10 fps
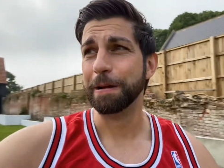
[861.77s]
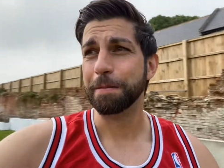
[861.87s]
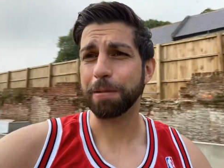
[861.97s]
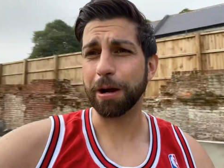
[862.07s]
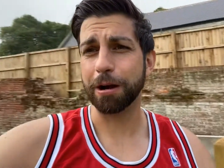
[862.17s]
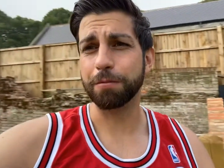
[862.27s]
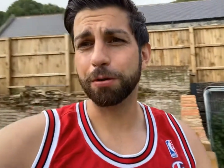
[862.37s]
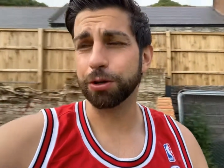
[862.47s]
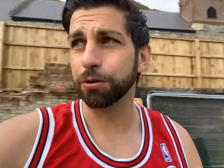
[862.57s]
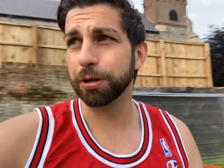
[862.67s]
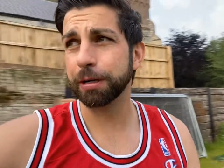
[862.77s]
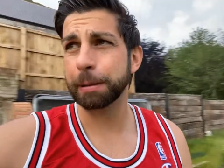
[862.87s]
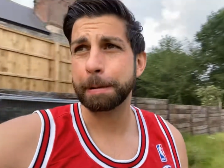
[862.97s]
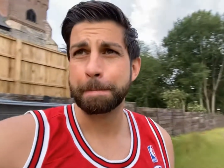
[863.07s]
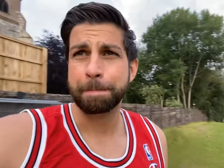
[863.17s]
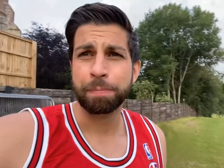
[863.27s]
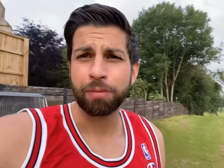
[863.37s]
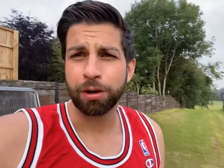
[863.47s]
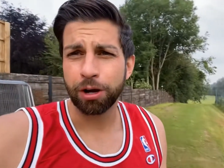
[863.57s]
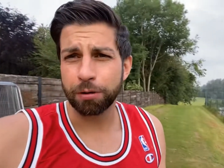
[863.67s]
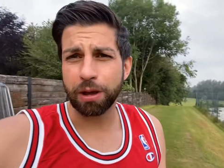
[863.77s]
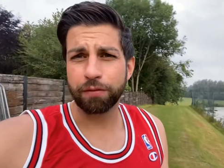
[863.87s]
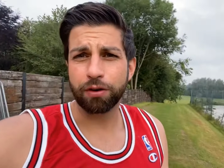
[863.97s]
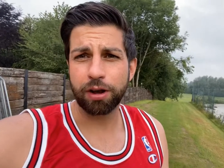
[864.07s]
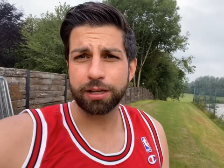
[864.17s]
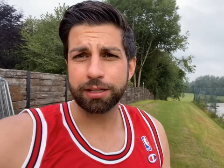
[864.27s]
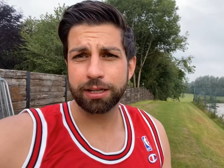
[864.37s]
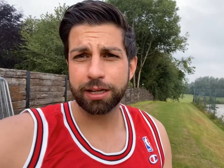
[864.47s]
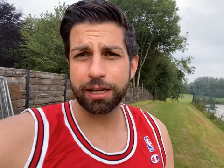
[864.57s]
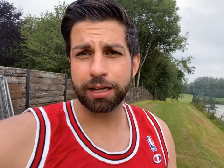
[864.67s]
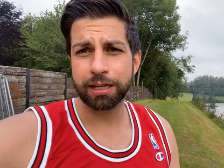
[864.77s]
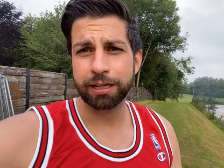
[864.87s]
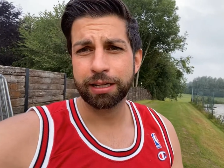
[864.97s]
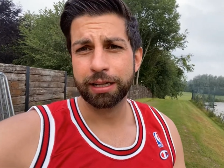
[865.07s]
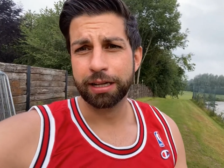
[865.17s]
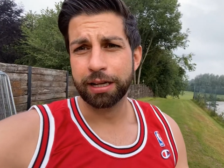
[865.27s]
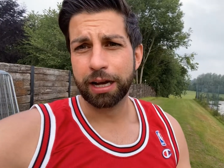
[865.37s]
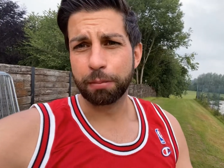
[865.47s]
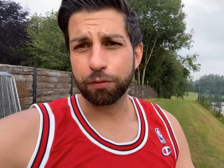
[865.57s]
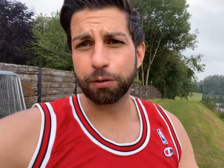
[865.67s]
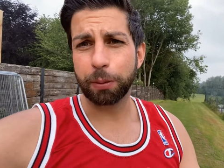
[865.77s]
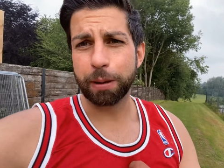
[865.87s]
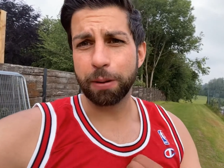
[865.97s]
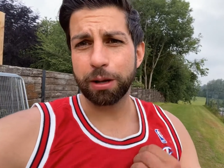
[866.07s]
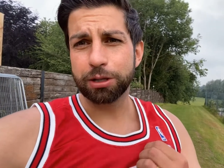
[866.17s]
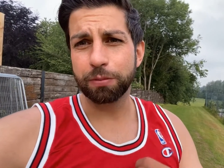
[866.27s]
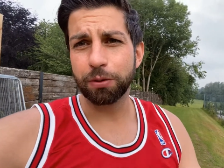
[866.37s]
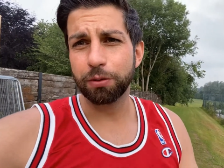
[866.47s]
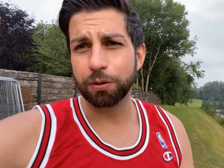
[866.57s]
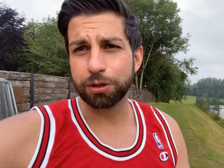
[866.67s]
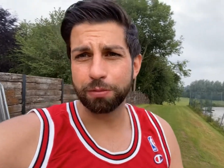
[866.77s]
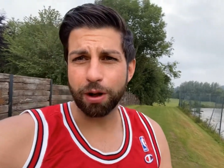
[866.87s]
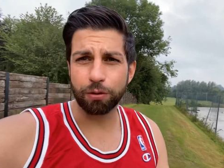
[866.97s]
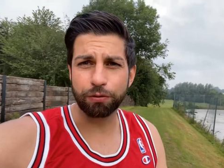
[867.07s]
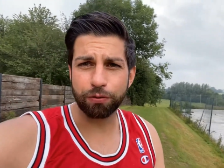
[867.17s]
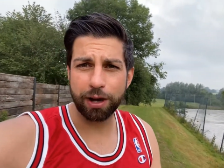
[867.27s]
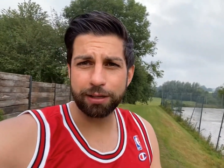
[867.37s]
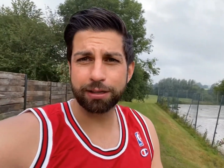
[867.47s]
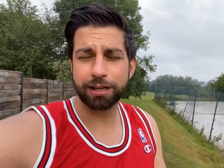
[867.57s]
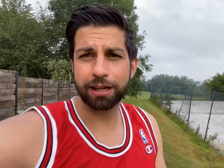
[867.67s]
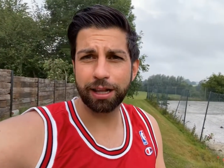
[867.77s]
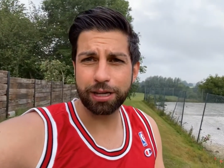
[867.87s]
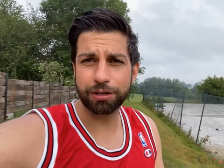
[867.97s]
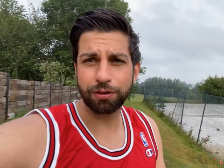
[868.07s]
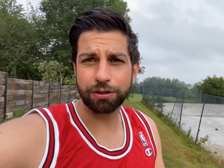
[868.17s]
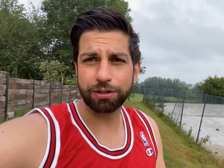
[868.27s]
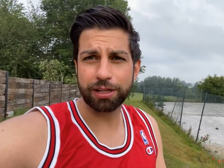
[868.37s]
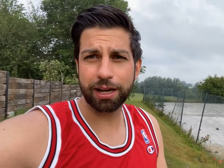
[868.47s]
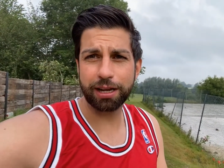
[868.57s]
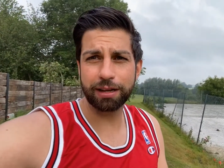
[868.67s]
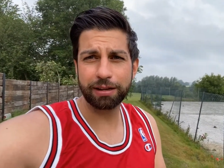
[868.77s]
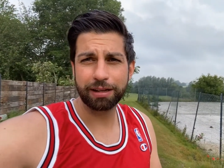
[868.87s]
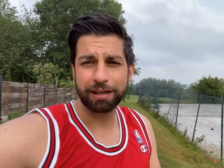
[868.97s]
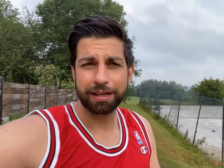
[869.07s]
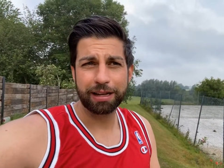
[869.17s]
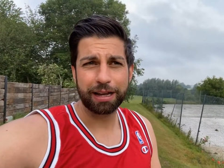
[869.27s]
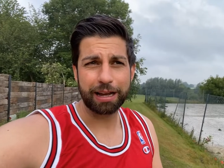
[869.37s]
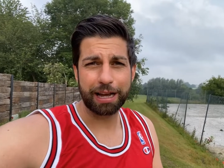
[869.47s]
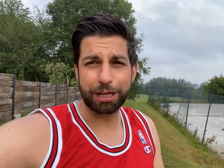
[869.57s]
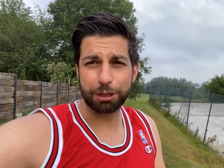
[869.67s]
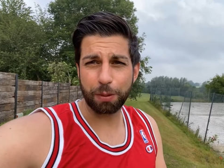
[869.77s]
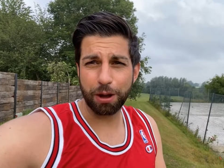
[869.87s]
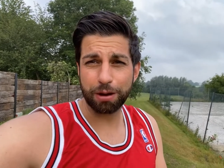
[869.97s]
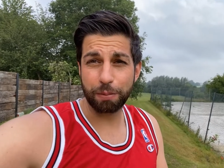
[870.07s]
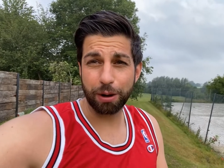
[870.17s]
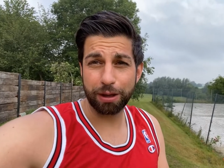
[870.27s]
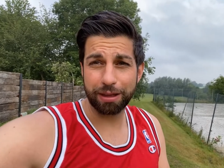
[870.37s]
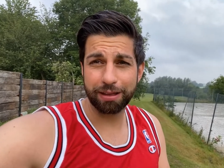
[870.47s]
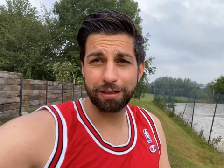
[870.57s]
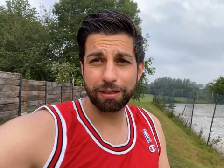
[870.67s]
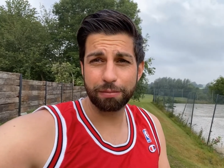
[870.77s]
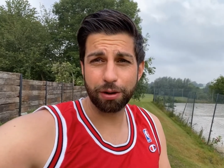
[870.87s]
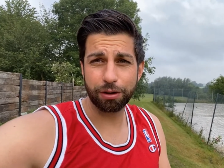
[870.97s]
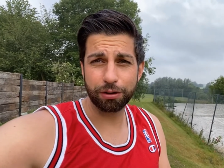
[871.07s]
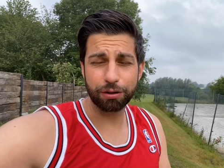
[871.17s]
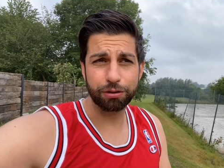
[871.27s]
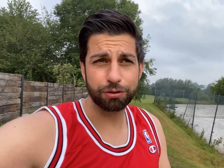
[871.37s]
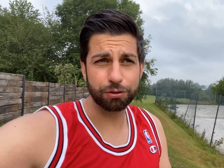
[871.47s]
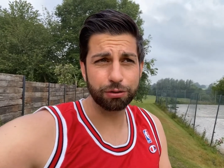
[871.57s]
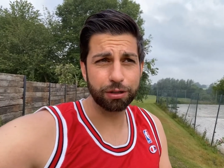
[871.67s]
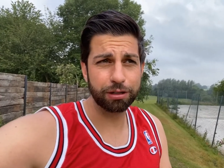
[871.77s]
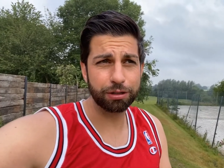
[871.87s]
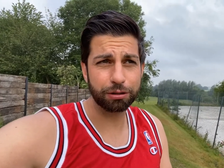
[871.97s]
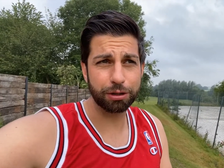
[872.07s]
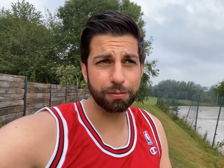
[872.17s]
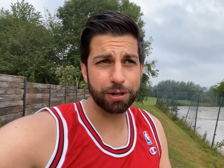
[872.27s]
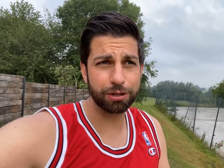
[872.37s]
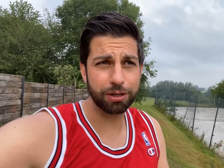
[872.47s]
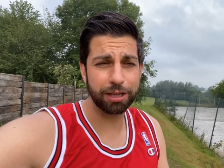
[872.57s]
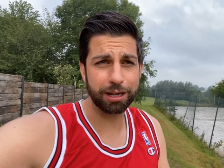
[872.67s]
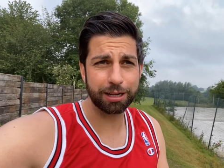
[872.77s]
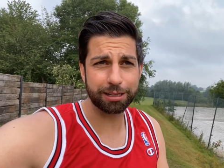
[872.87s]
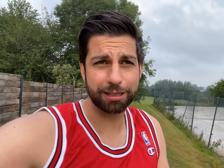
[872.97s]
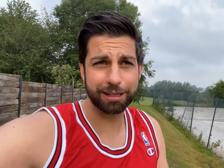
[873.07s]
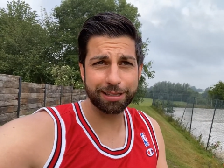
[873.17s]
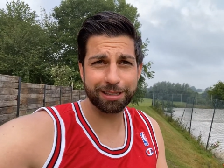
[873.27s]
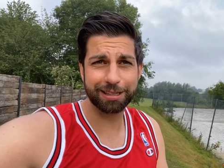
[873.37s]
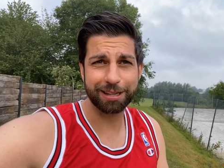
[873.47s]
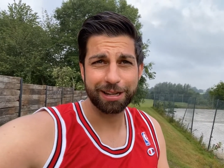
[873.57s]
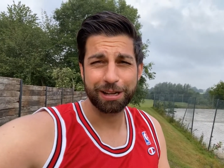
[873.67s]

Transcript: But I hope you enjoyed it. I hope you have a great Sunday. I'm off to play basketball with some old friends later on today, inspired by the Michael Jordan documentary, The Last Dance.